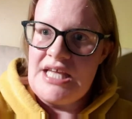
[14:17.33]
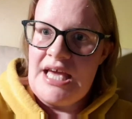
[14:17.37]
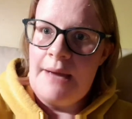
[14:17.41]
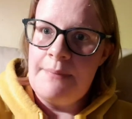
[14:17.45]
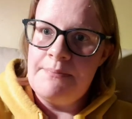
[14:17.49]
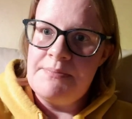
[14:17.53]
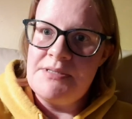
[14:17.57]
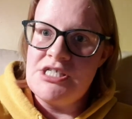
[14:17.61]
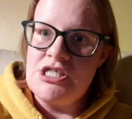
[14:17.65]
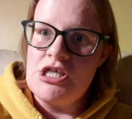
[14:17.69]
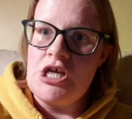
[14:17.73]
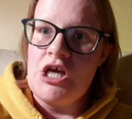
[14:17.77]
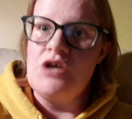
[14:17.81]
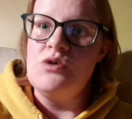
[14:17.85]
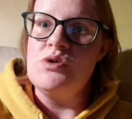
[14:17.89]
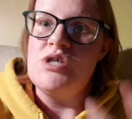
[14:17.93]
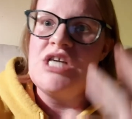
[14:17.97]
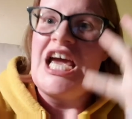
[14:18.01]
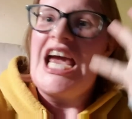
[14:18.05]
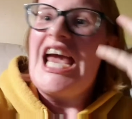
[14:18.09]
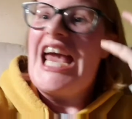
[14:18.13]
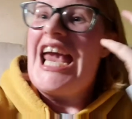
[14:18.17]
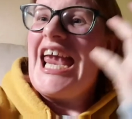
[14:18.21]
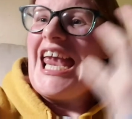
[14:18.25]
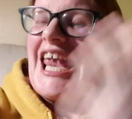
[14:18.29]
the episode.
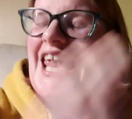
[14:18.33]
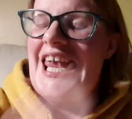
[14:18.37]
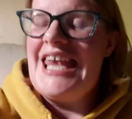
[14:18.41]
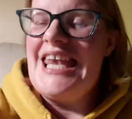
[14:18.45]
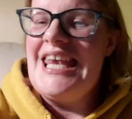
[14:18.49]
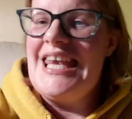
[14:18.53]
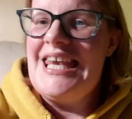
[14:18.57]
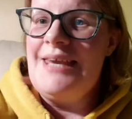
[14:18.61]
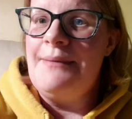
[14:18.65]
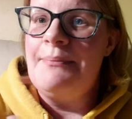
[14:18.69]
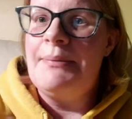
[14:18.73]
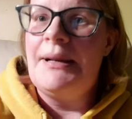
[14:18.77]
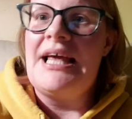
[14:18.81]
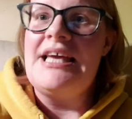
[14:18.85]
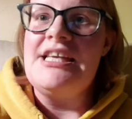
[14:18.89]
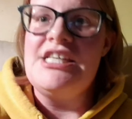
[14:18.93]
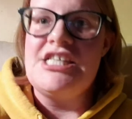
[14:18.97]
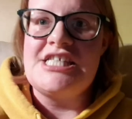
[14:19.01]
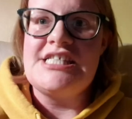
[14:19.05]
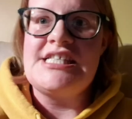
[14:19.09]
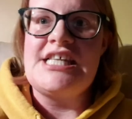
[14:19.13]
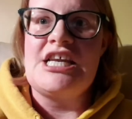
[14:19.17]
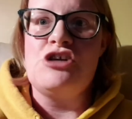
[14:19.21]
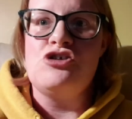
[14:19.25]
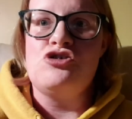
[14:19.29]
He played
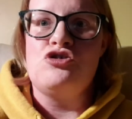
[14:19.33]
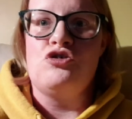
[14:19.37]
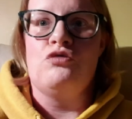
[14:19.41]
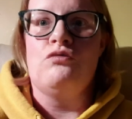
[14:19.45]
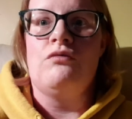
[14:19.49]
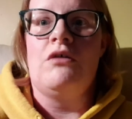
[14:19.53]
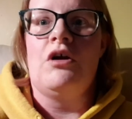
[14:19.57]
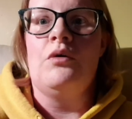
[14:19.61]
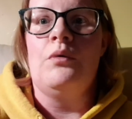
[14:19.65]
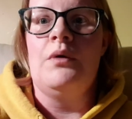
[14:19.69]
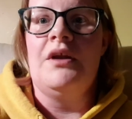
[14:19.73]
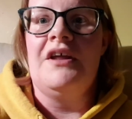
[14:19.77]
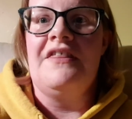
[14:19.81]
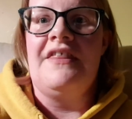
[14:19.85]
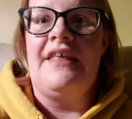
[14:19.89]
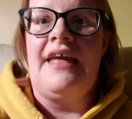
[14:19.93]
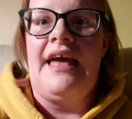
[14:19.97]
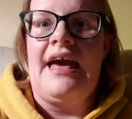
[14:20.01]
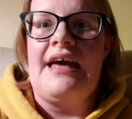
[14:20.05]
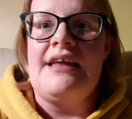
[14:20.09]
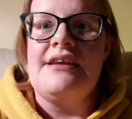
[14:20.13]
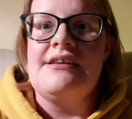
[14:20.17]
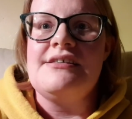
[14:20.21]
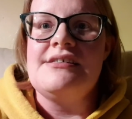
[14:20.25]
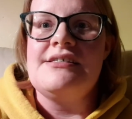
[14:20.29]
a central role at the
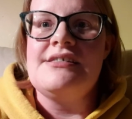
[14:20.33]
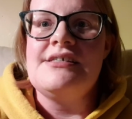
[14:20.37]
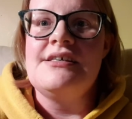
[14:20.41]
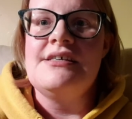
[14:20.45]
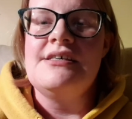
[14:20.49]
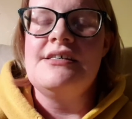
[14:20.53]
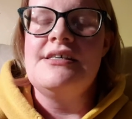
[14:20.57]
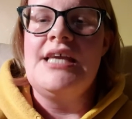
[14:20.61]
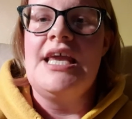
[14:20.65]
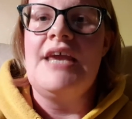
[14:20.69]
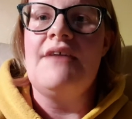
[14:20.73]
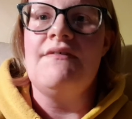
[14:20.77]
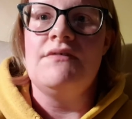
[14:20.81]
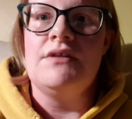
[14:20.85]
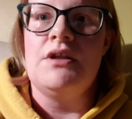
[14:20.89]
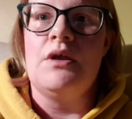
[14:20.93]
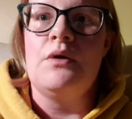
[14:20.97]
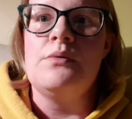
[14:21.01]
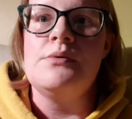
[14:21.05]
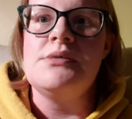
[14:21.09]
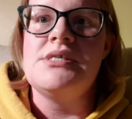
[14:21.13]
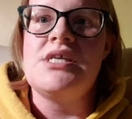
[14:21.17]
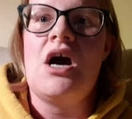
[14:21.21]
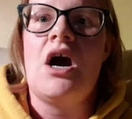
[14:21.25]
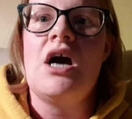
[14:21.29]
end, even though
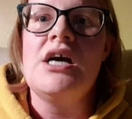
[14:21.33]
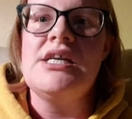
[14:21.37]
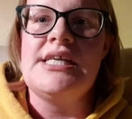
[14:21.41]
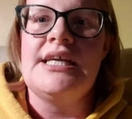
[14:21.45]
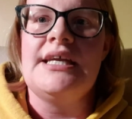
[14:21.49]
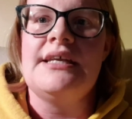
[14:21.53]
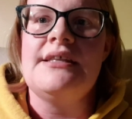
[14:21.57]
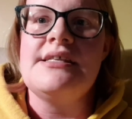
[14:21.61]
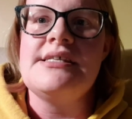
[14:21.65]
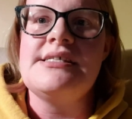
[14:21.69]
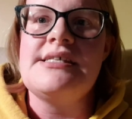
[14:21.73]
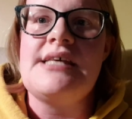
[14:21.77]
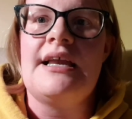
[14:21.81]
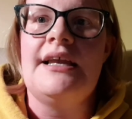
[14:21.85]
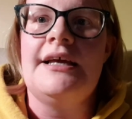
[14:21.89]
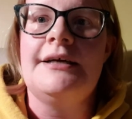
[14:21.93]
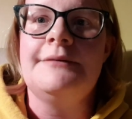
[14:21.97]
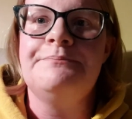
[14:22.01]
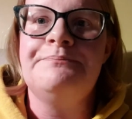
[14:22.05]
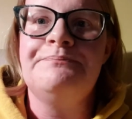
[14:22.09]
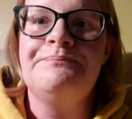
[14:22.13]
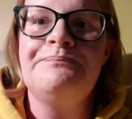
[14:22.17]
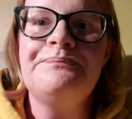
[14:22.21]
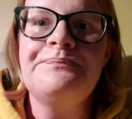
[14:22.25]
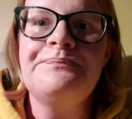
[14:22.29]
he was hiding in the cellar,